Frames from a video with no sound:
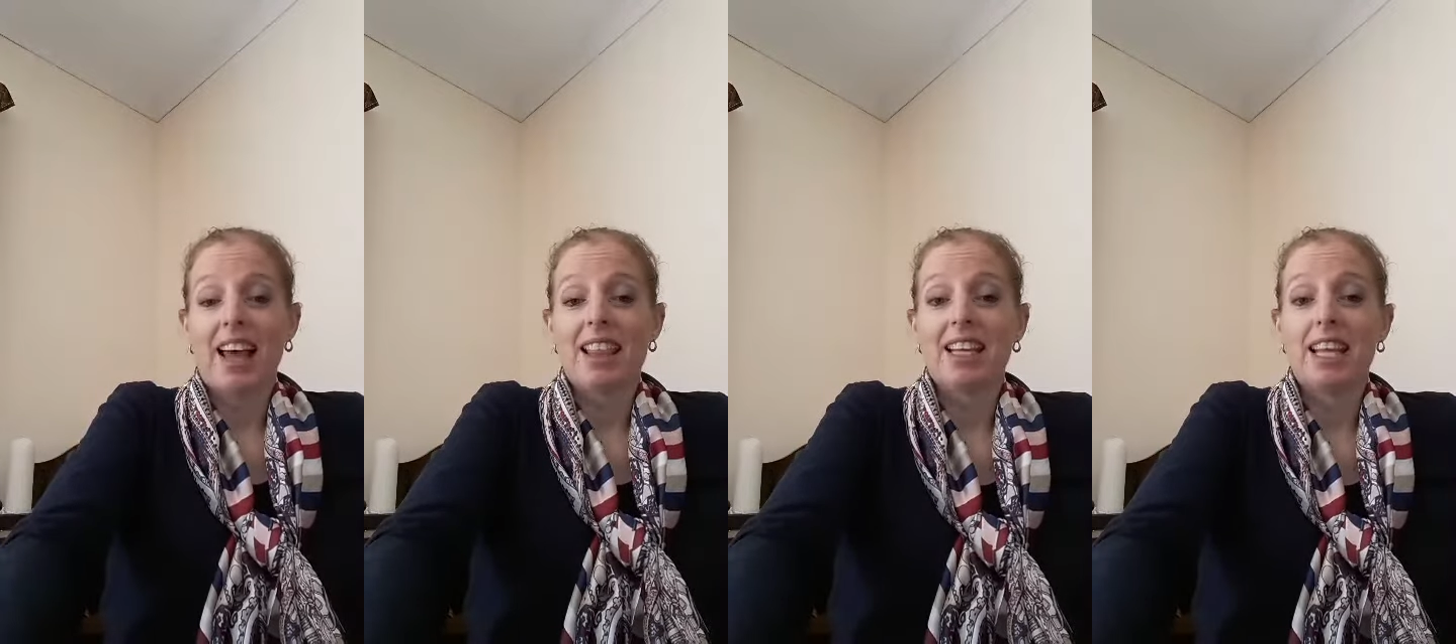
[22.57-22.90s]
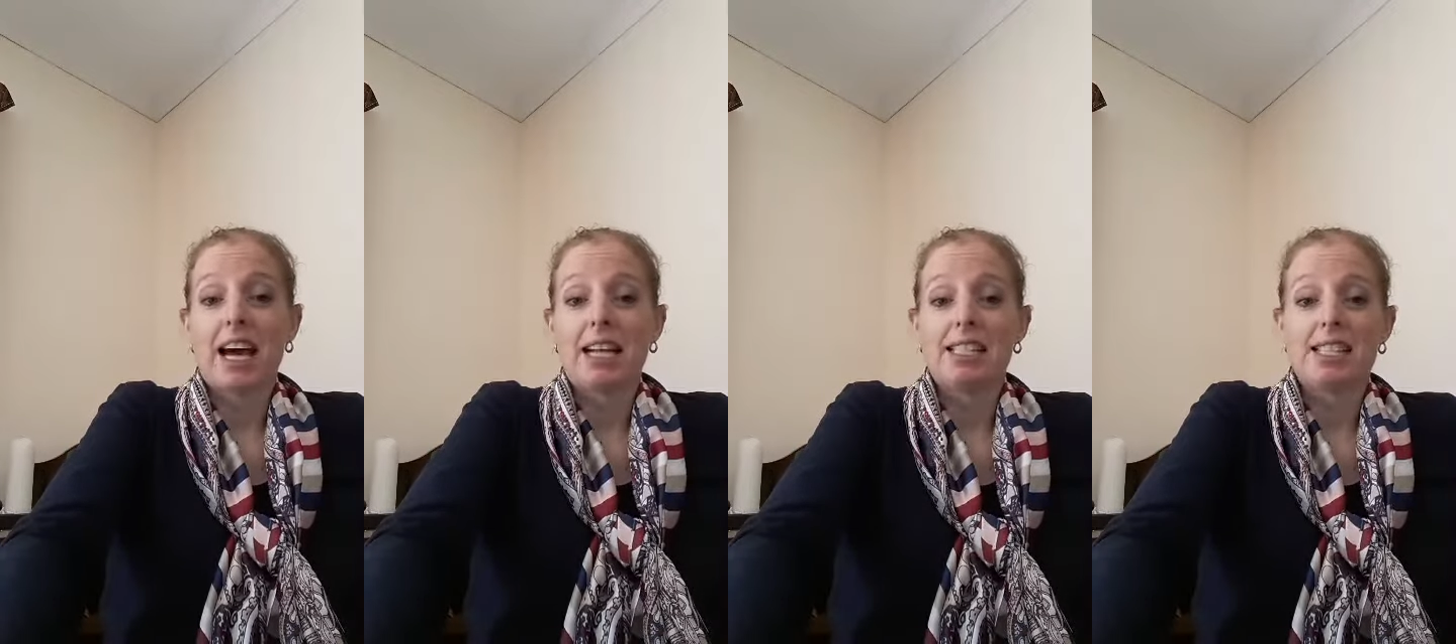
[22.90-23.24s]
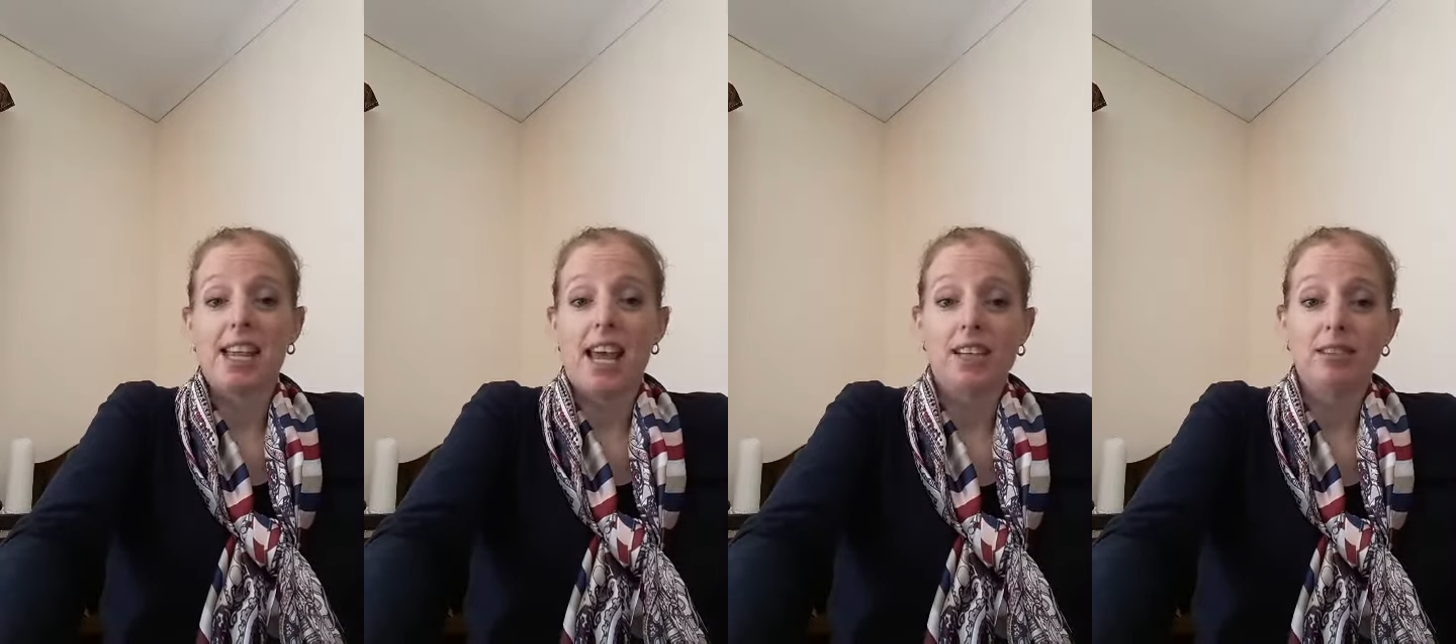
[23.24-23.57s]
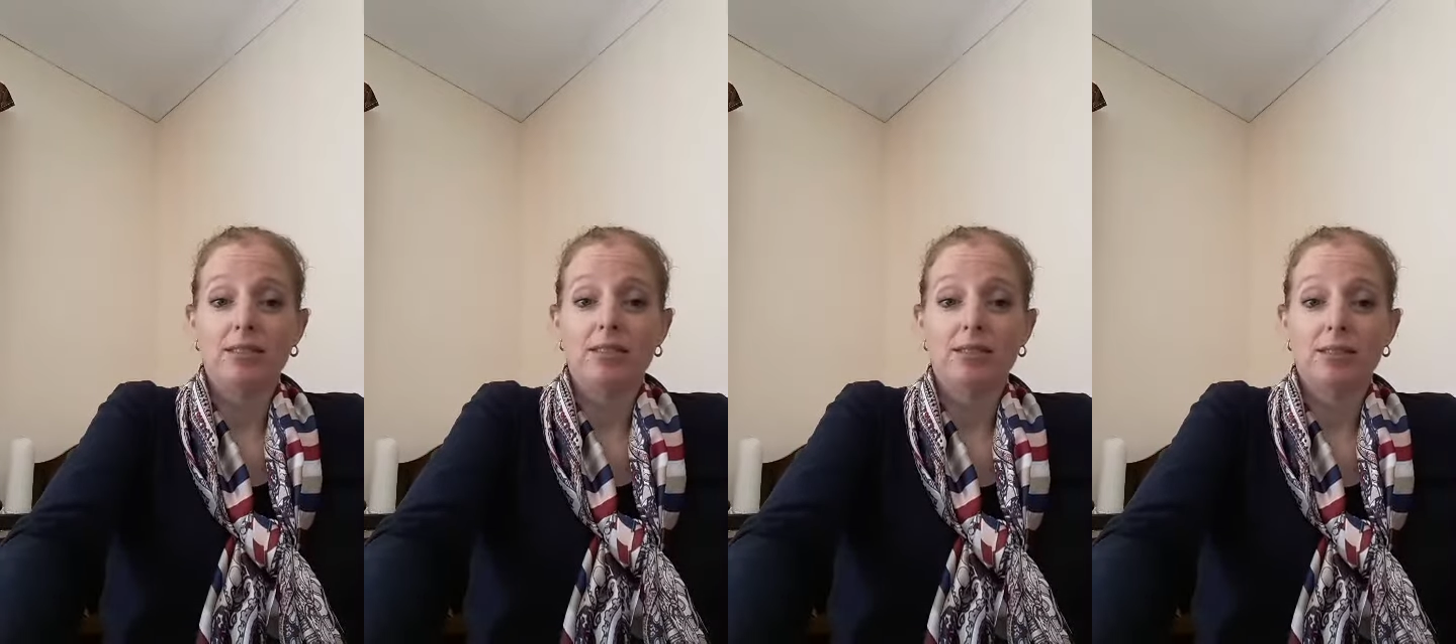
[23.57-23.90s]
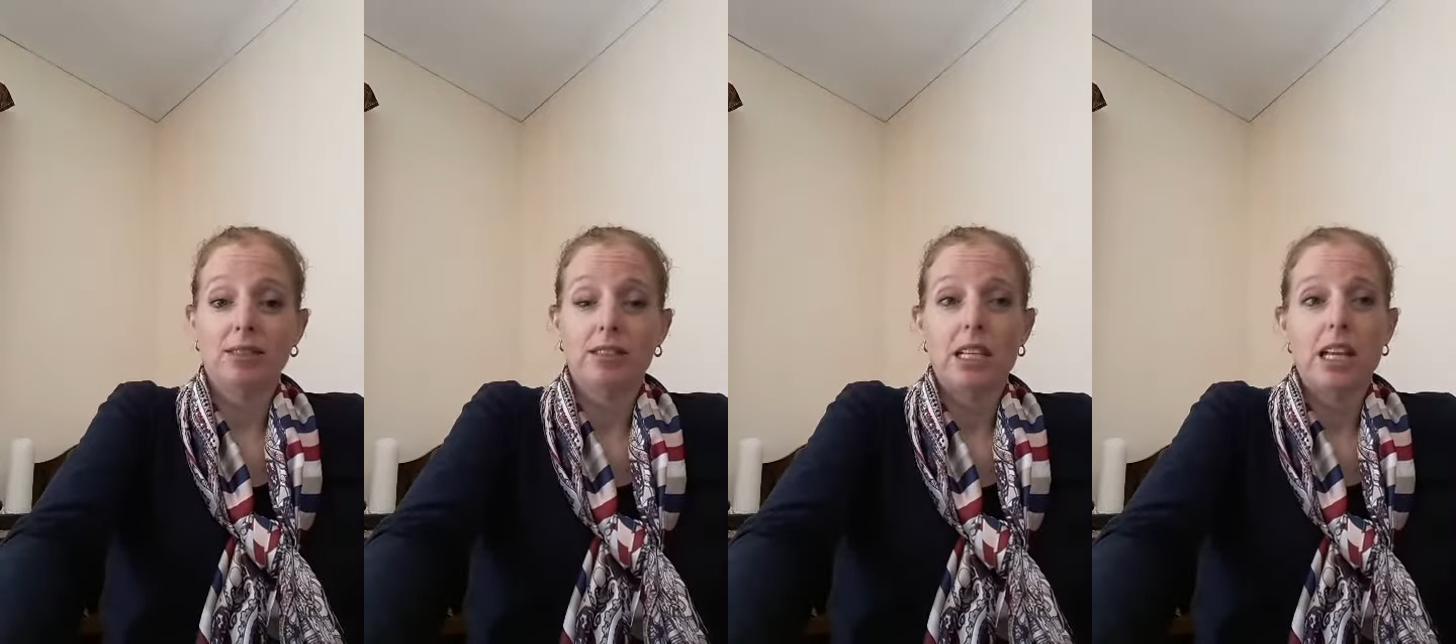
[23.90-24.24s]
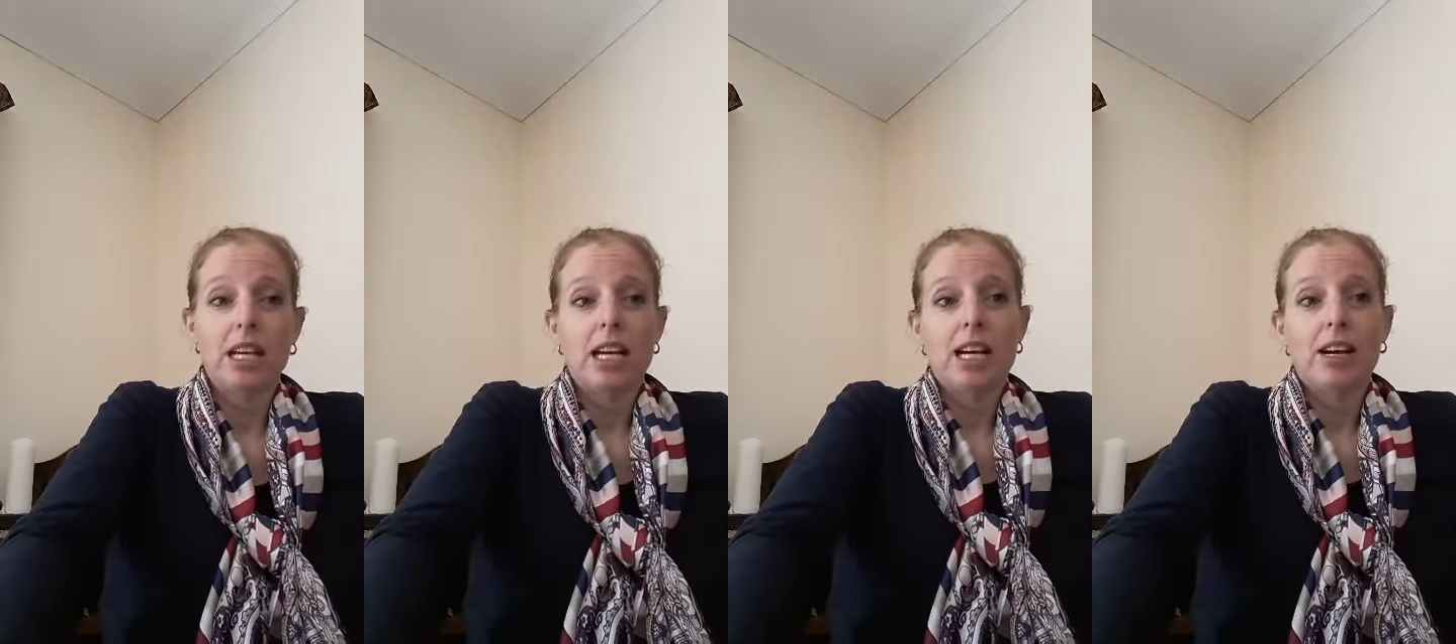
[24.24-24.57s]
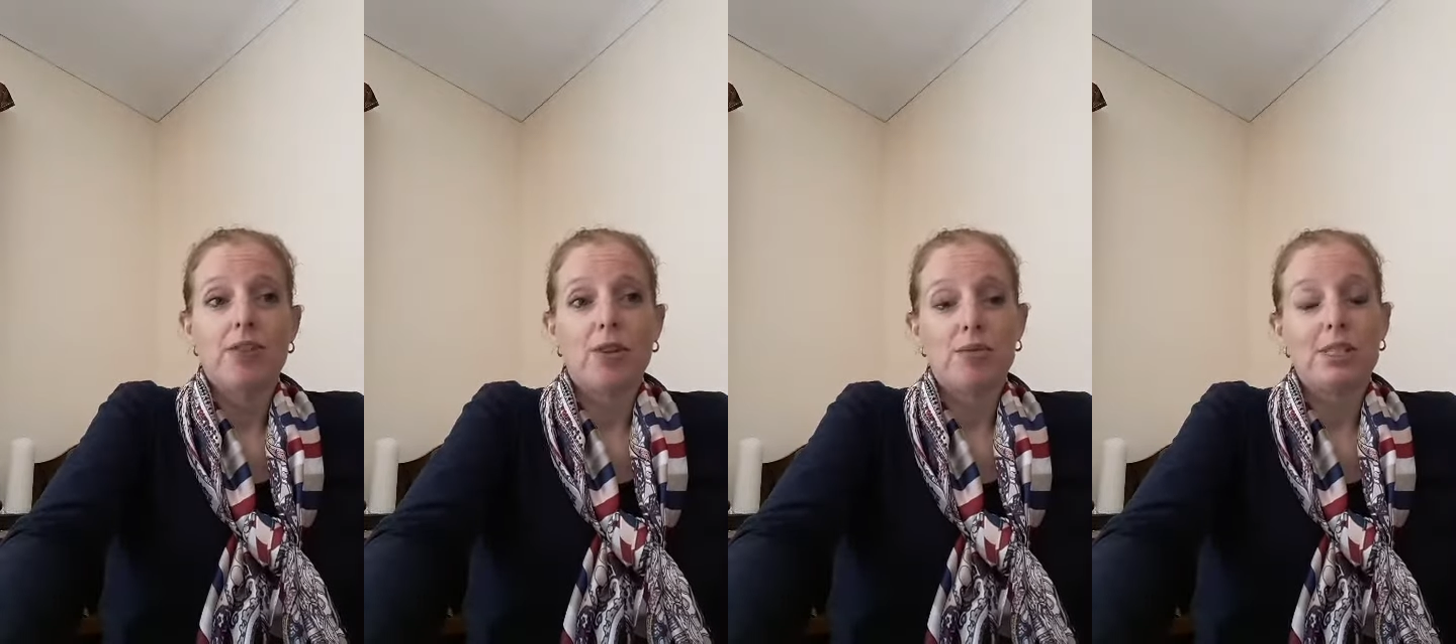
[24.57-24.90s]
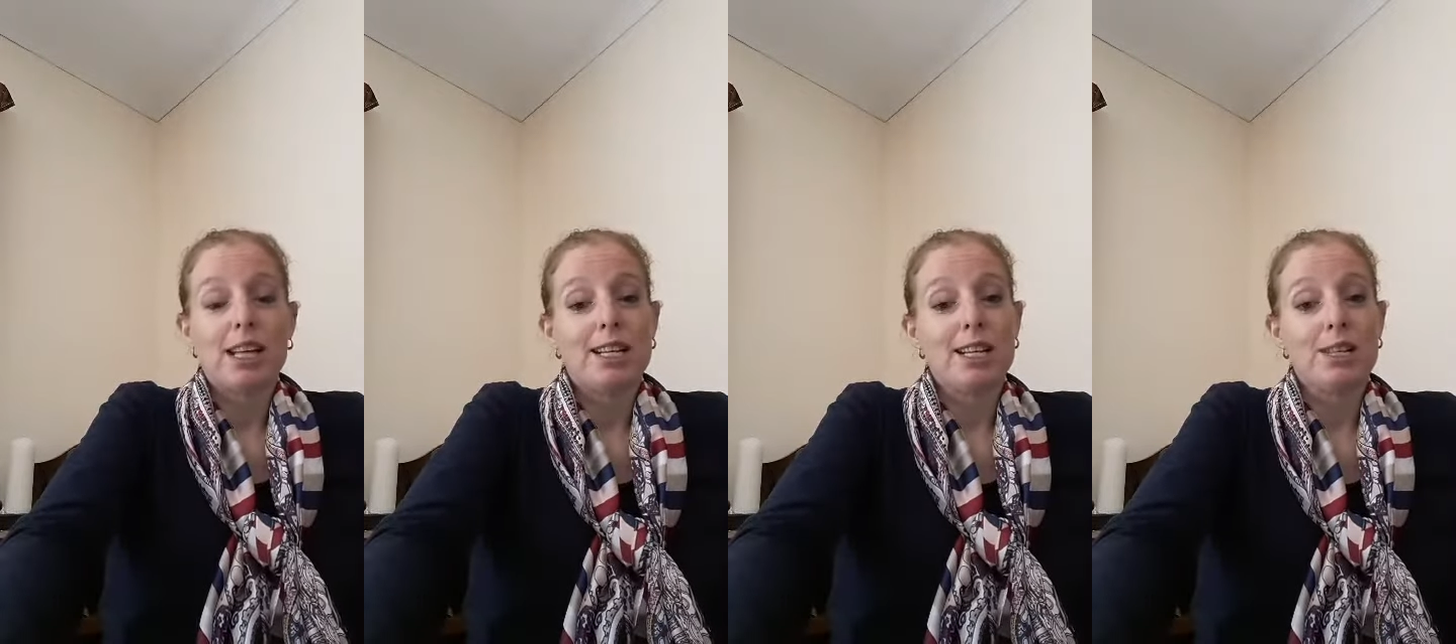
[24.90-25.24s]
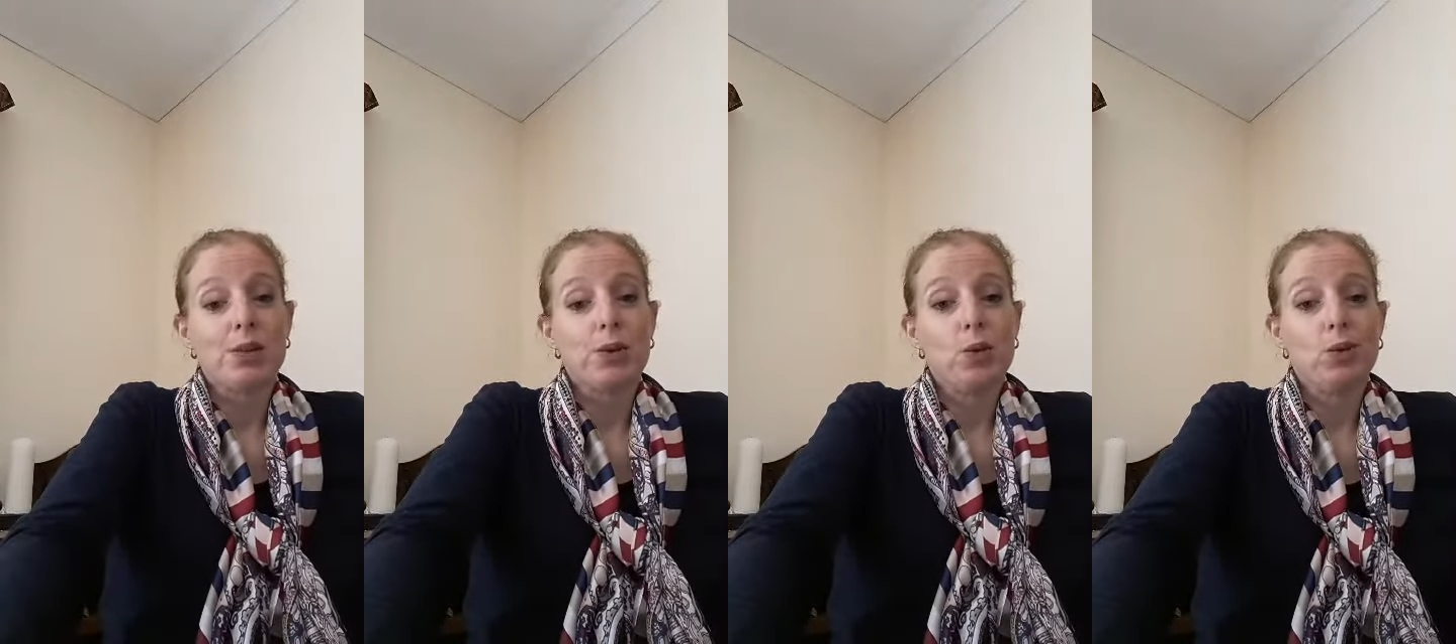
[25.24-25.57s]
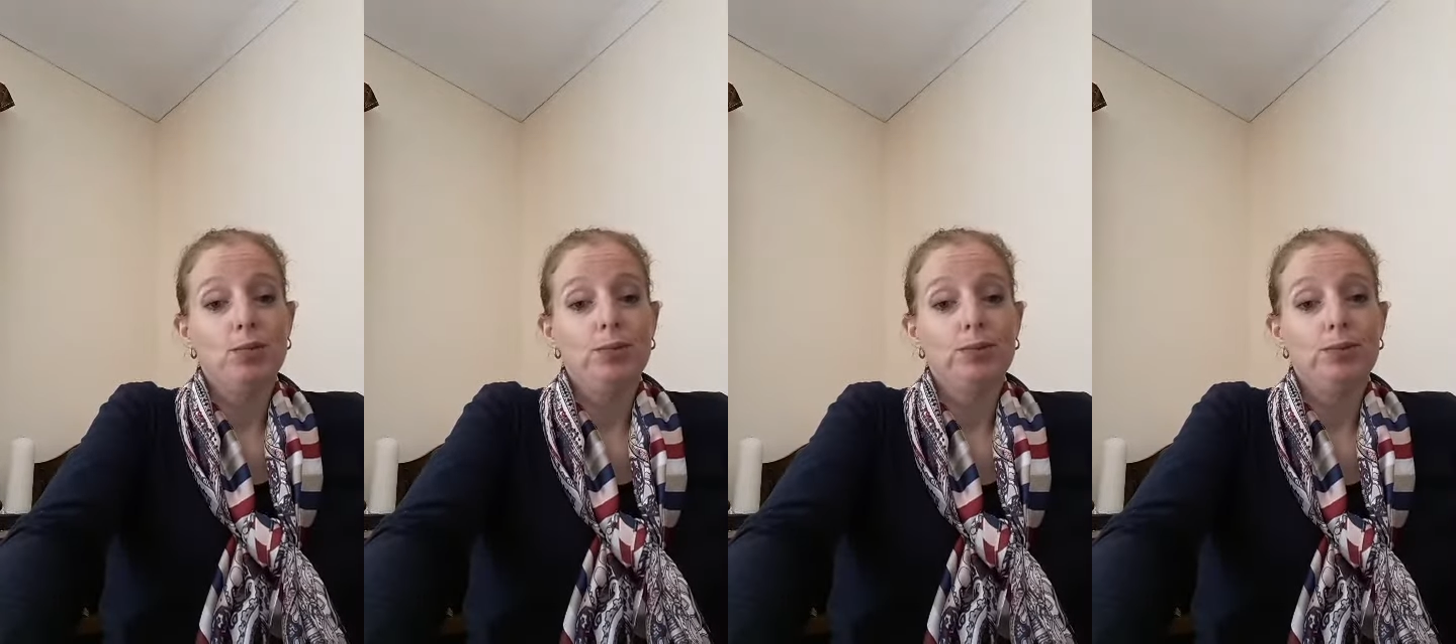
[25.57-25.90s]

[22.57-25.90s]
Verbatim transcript: and the lion's den from Sunday school.